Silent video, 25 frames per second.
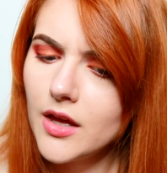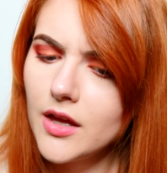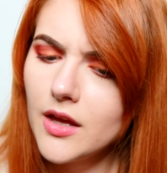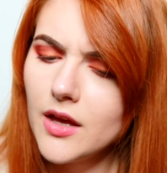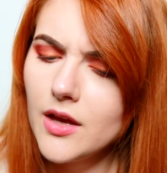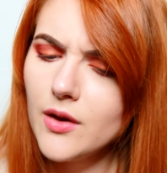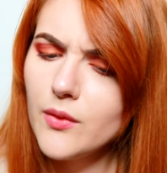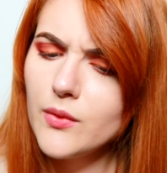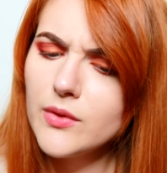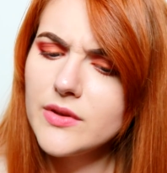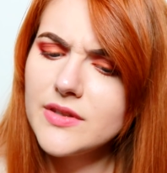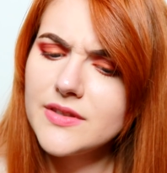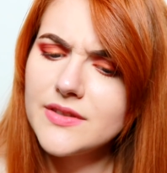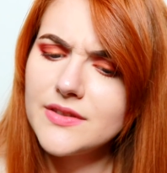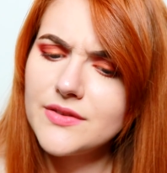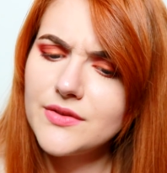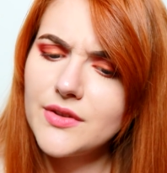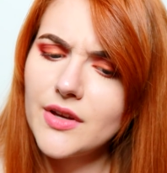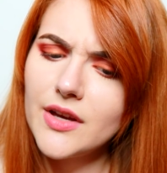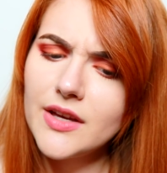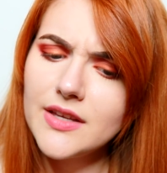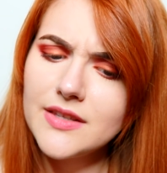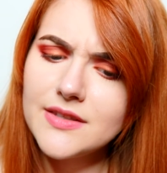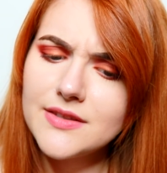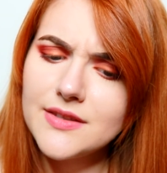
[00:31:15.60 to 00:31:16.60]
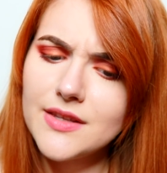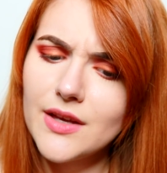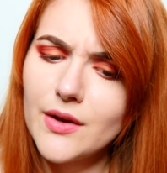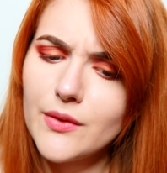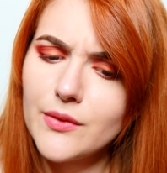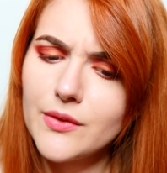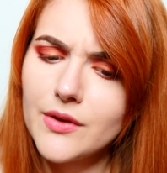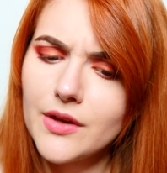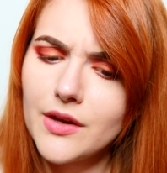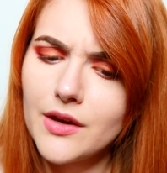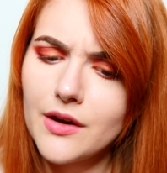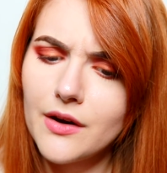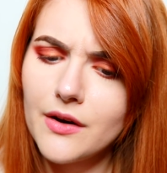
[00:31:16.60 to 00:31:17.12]
It was nice down
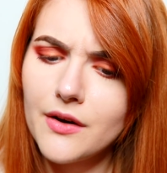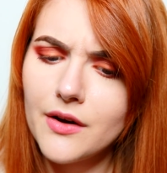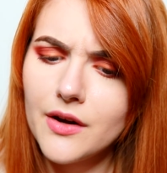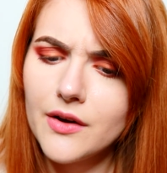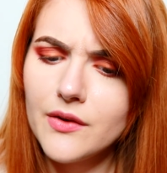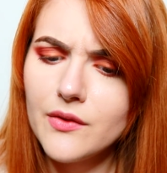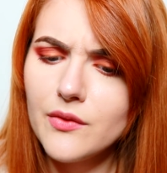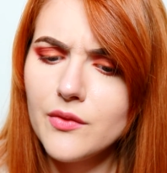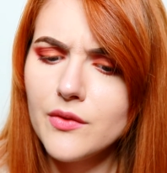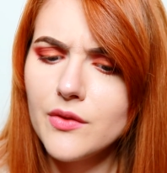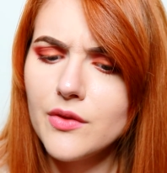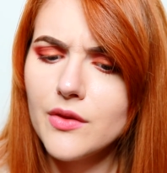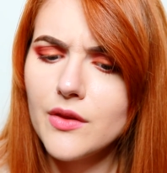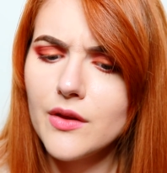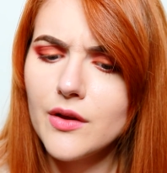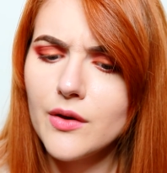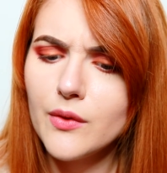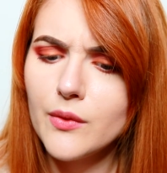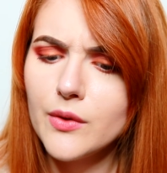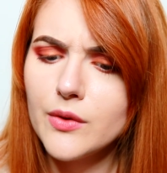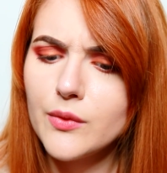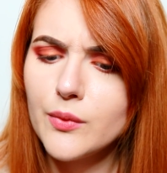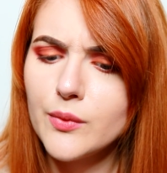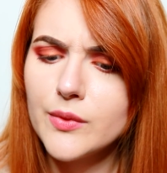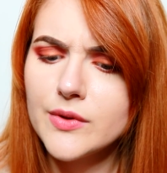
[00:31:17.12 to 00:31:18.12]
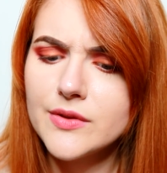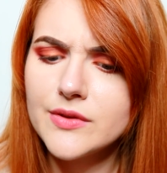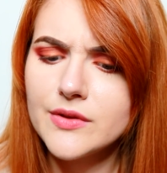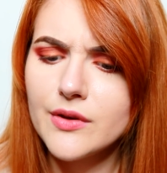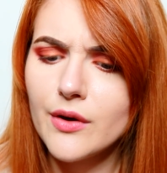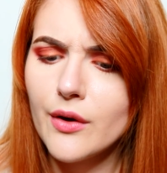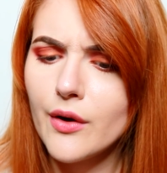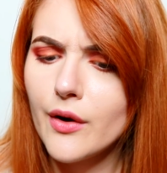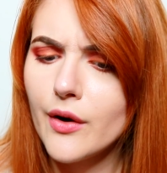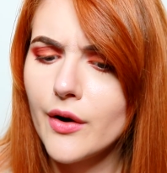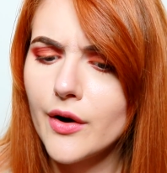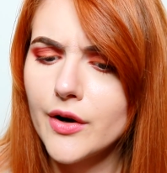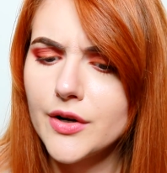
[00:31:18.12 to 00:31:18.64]
here, even though it was
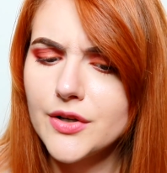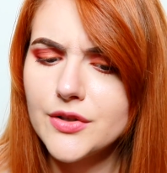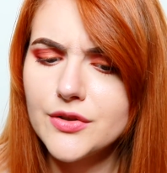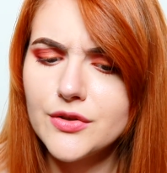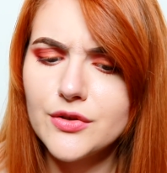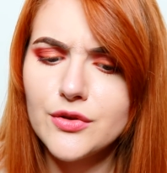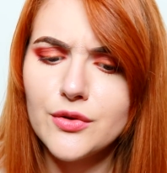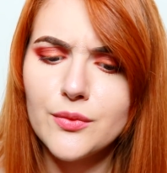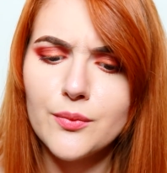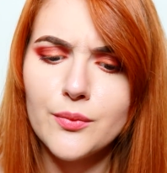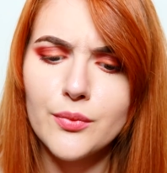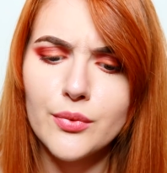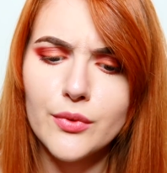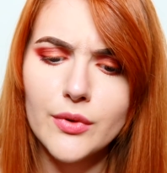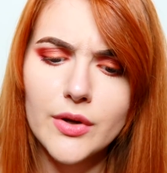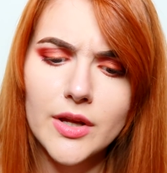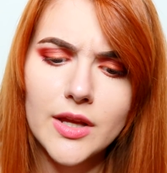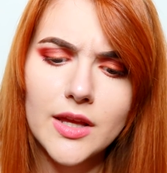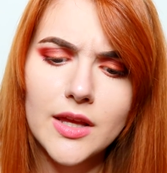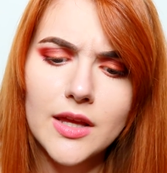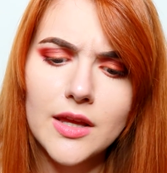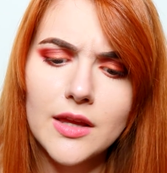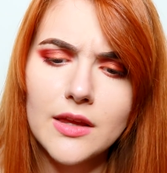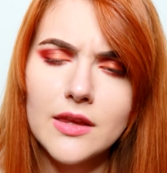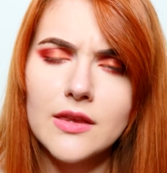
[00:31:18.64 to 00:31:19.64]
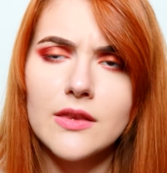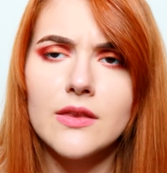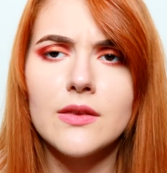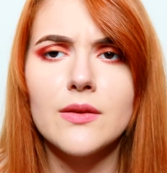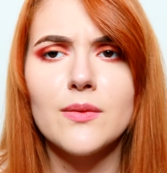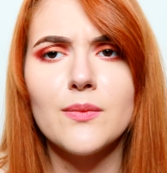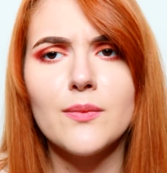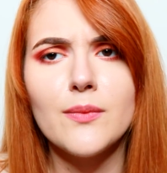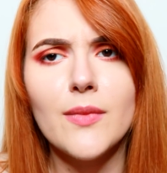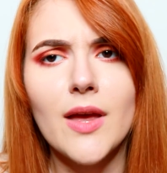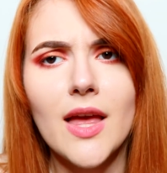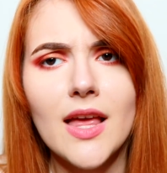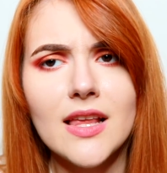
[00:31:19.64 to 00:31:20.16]
hard to breathe,
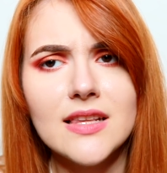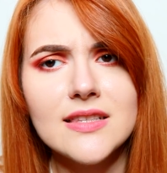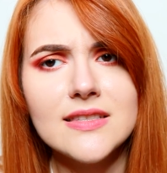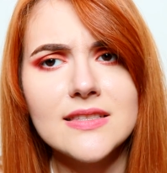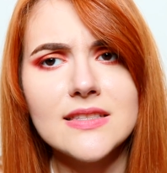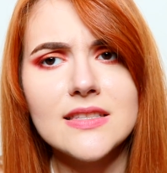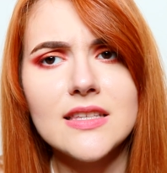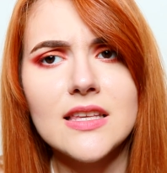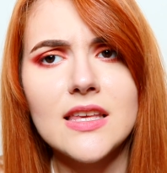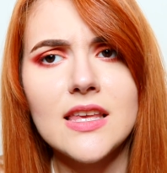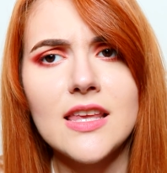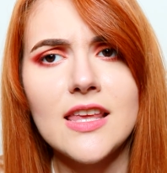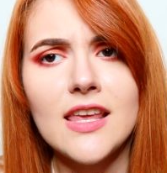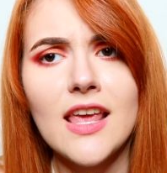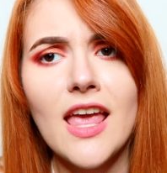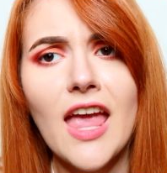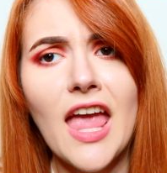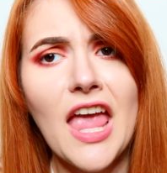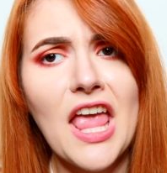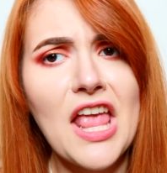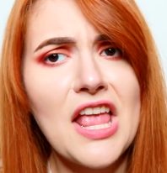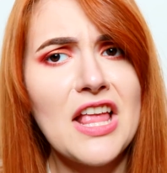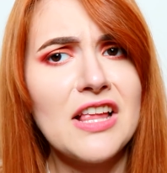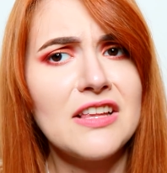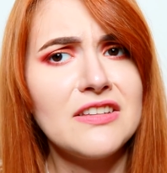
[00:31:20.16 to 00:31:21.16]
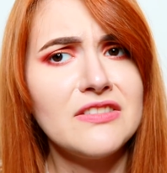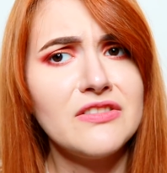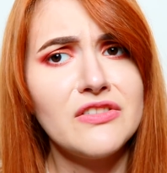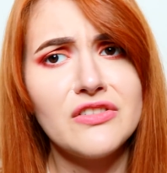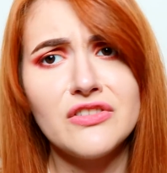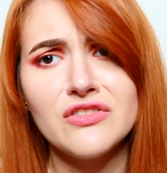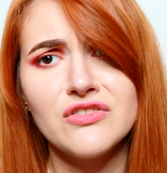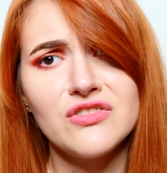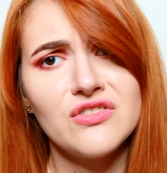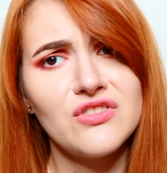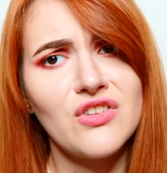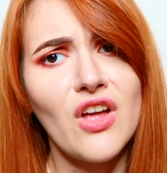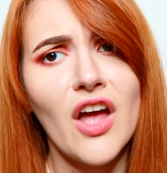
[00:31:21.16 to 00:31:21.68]
messy, and
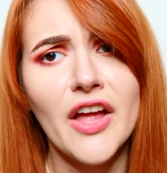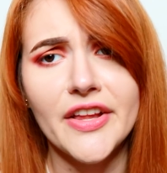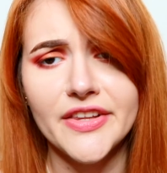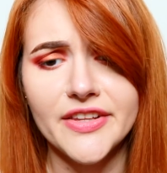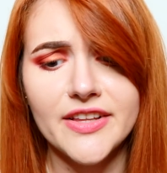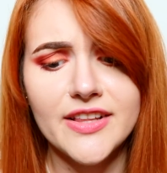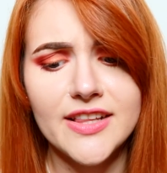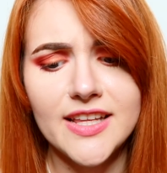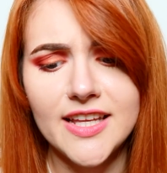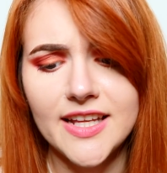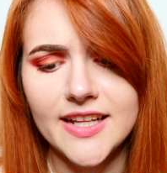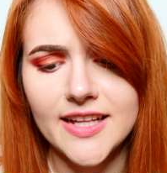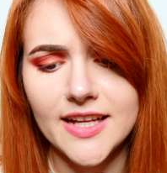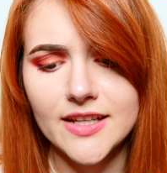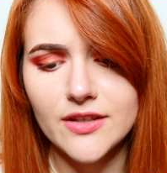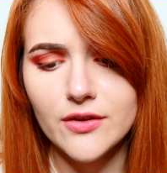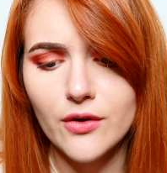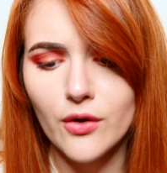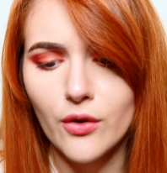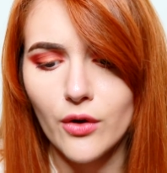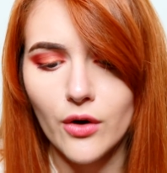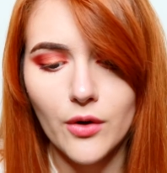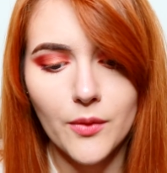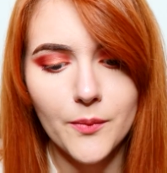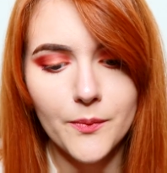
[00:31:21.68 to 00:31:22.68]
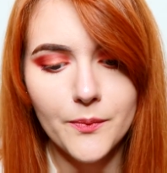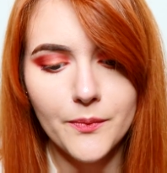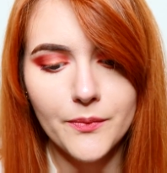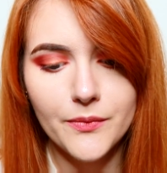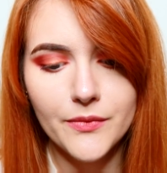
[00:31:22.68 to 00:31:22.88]
not clean at all.